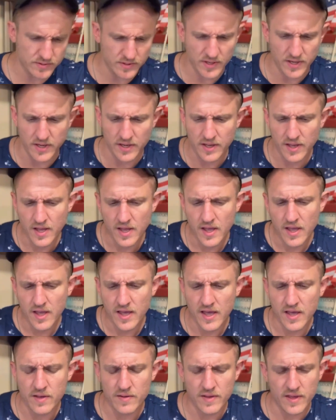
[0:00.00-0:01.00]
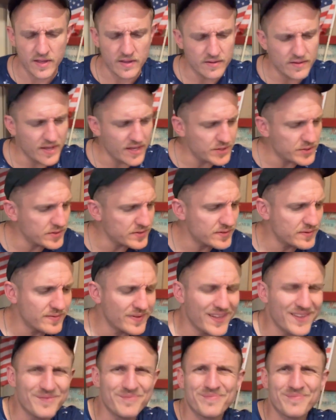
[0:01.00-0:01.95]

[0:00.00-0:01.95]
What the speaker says: Like, it just...